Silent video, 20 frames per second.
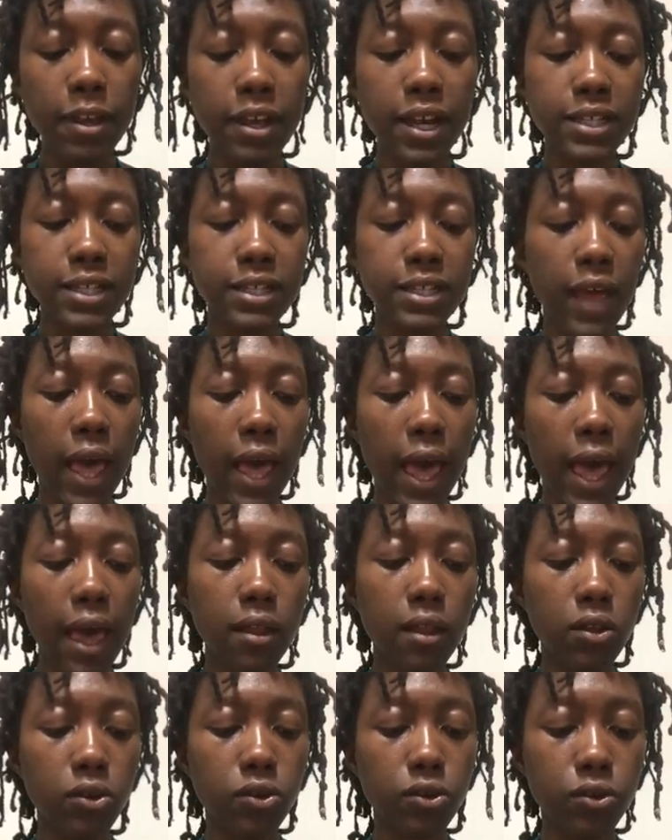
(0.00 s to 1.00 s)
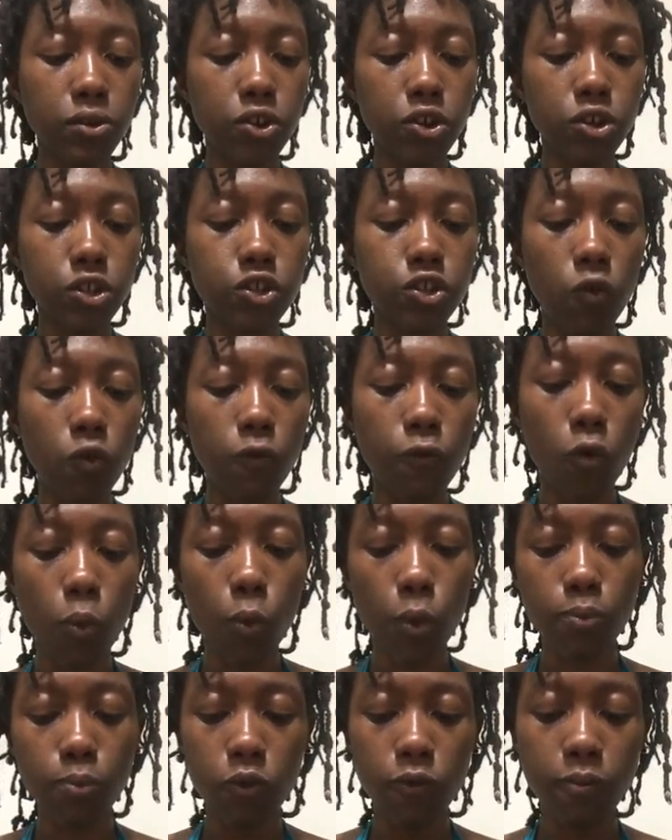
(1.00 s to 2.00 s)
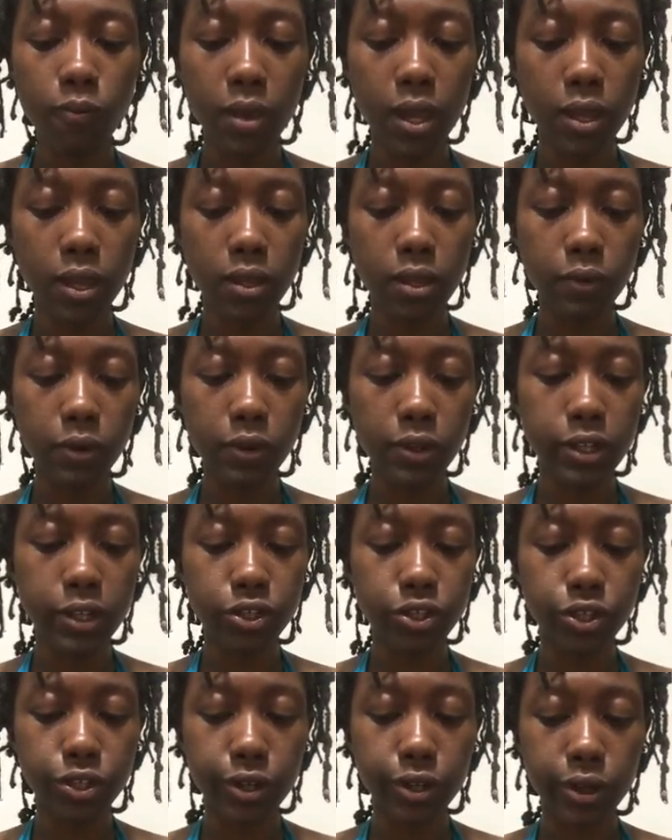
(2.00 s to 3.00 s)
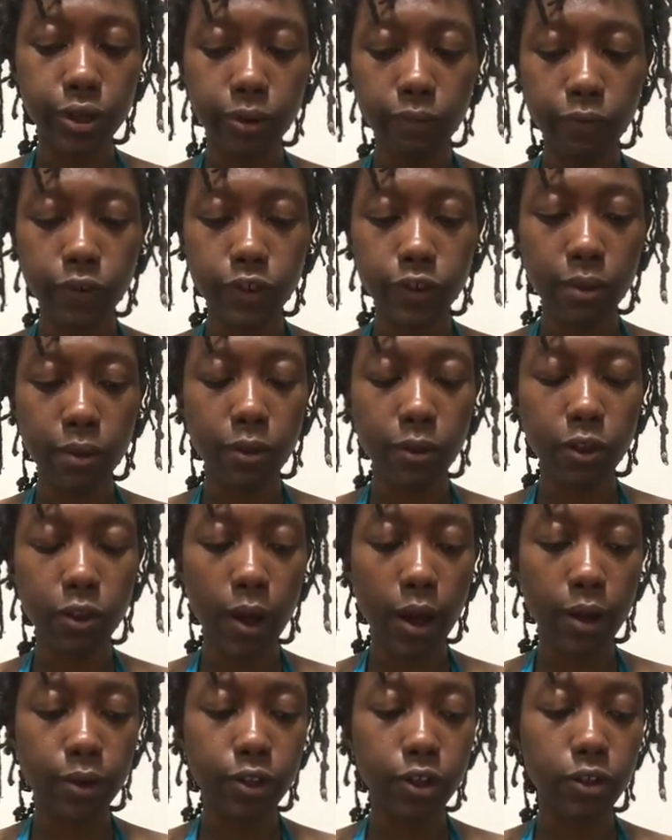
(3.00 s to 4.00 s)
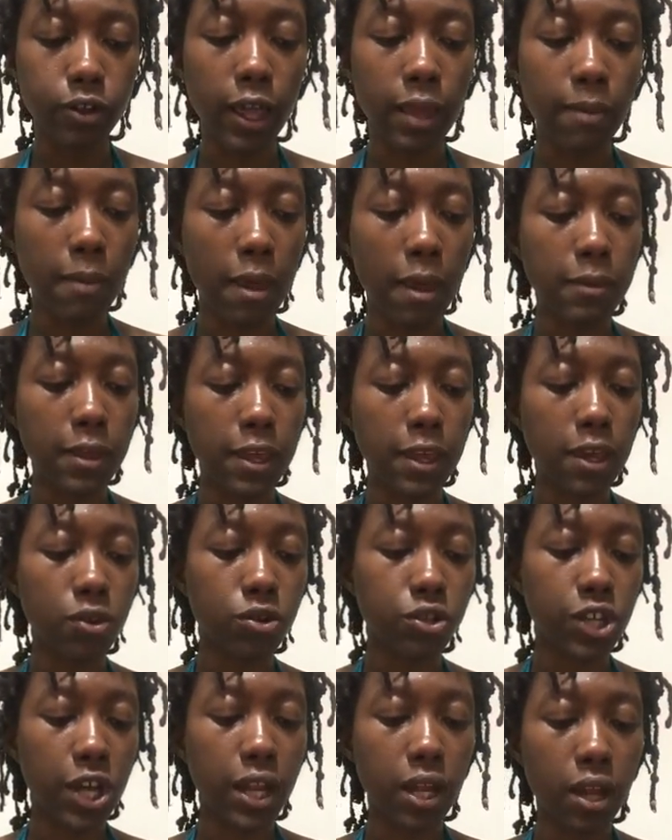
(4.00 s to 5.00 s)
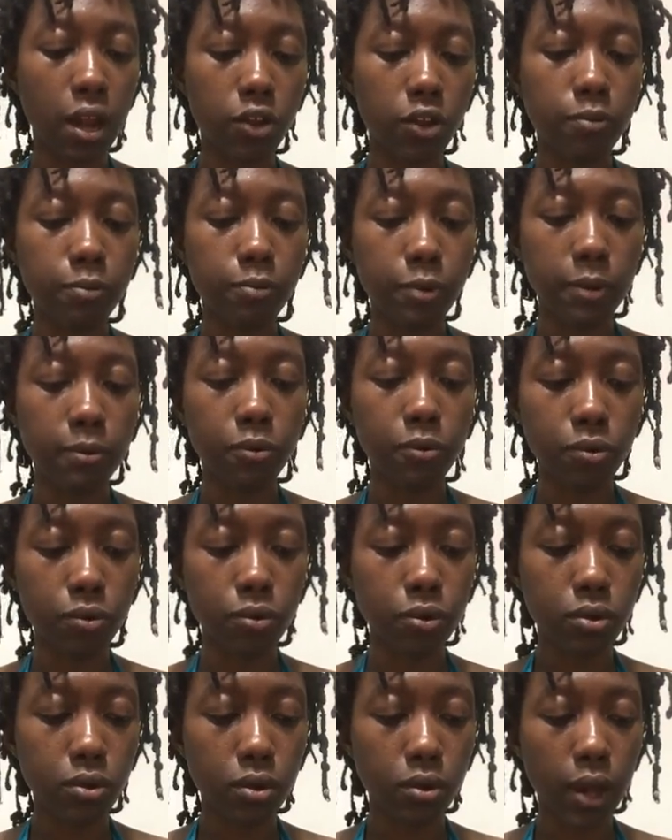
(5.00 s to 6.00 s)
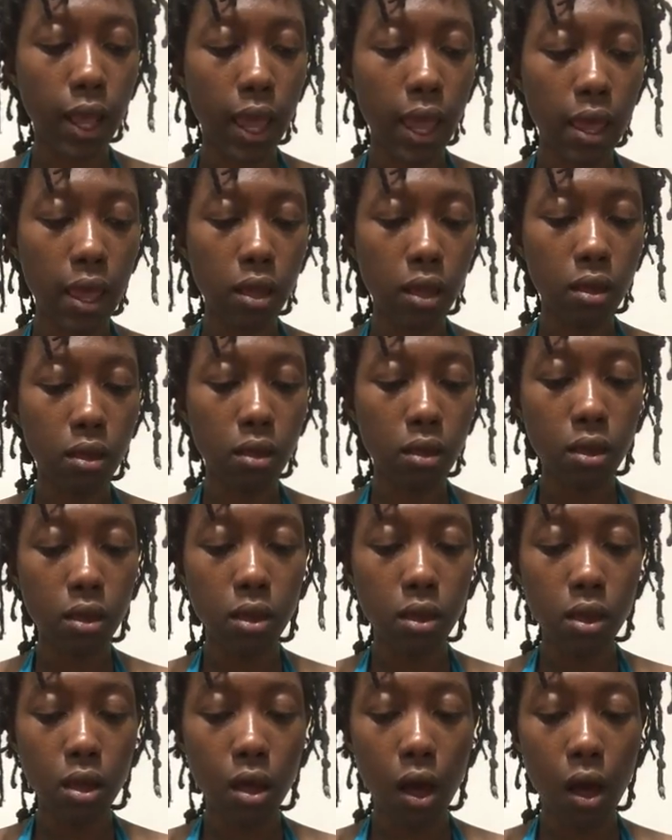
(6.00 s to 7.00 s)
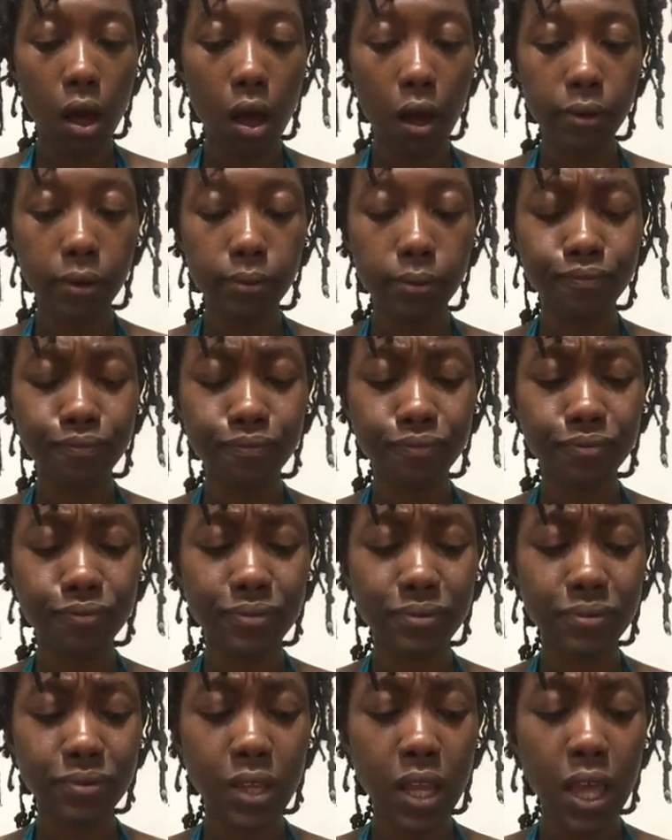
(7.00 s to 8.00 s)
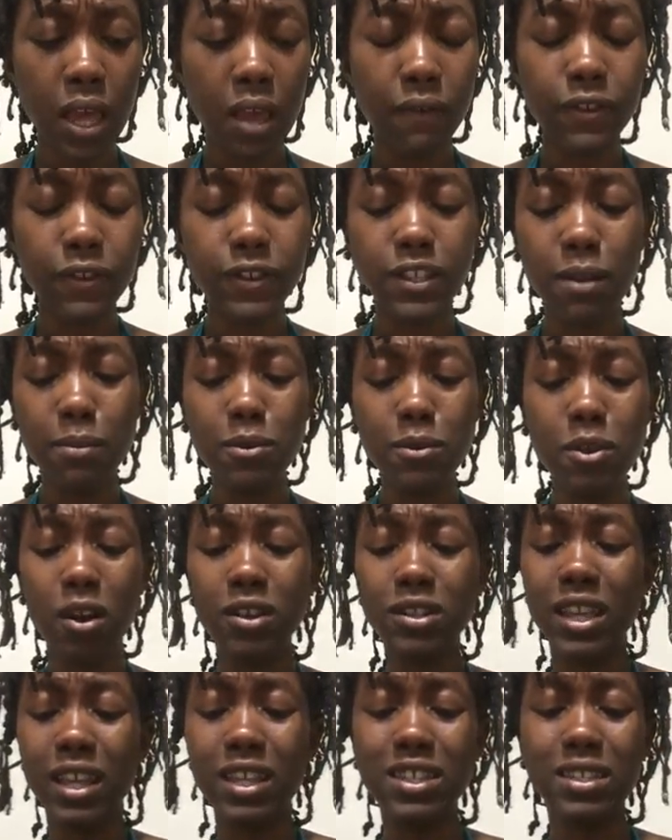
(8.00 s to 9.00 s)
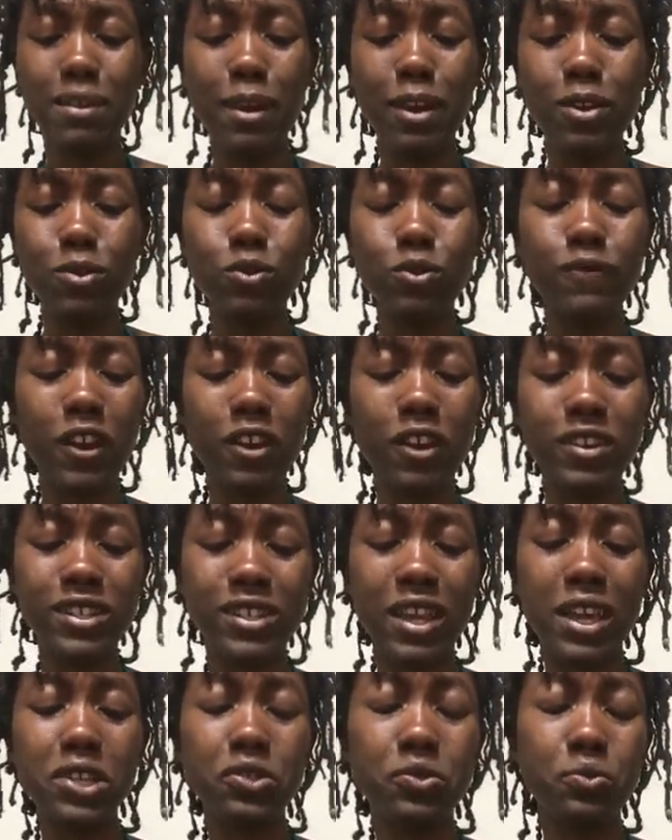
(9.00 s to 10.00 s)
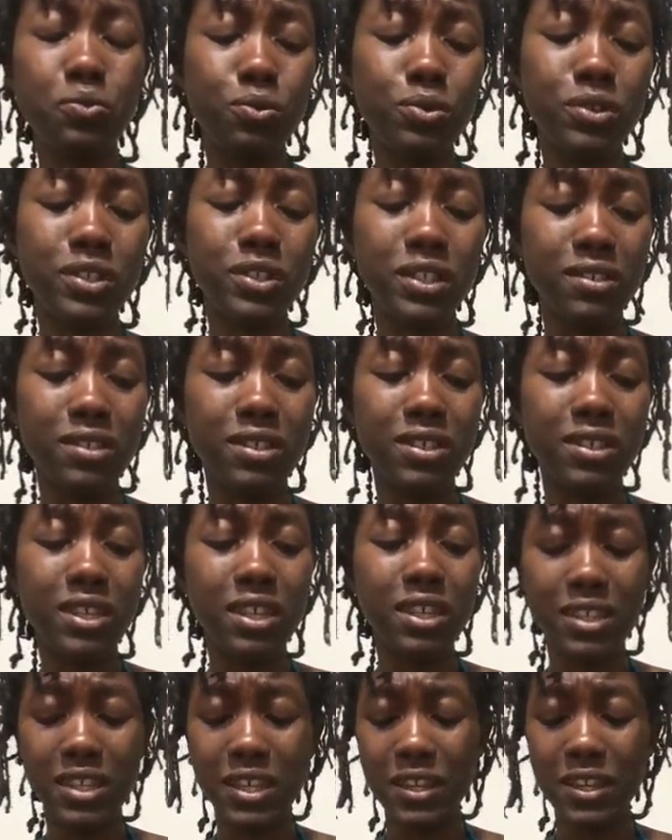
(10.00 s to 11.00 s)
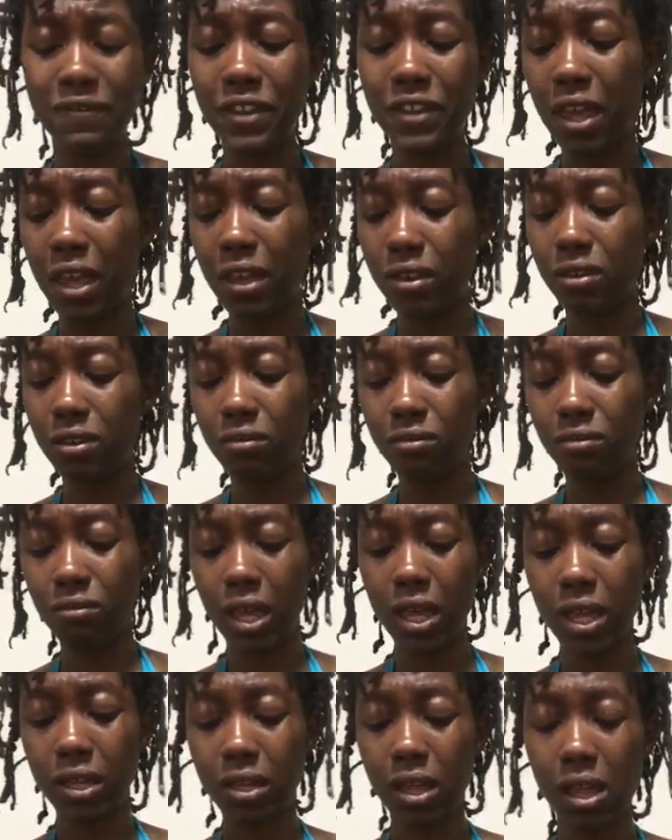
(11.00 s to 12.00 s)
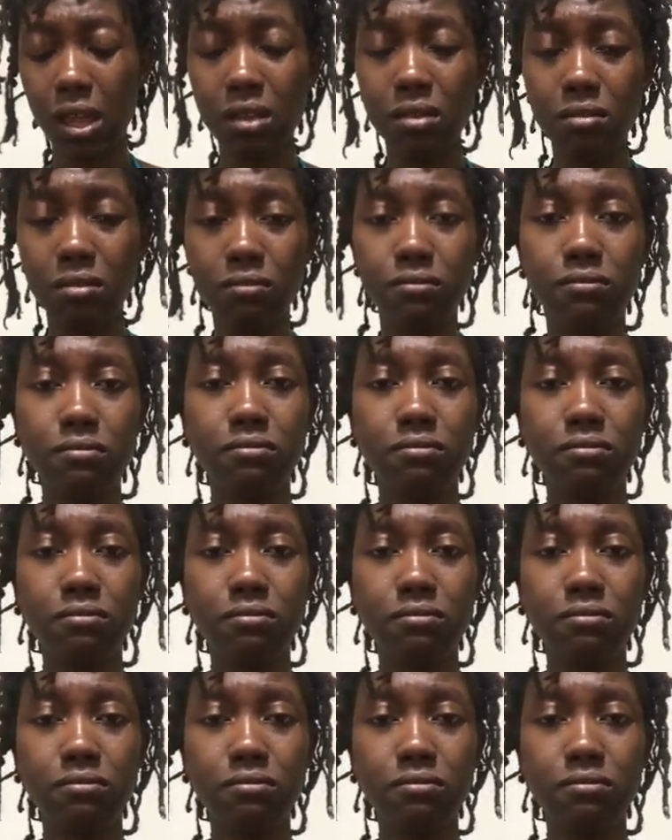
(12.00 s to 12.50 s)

because of that, there's no forward movement in the relationship for some of you out there. They may be entertaining other people, okay? For some of y'all, it's like somebody who's very sexual deviated. Like, they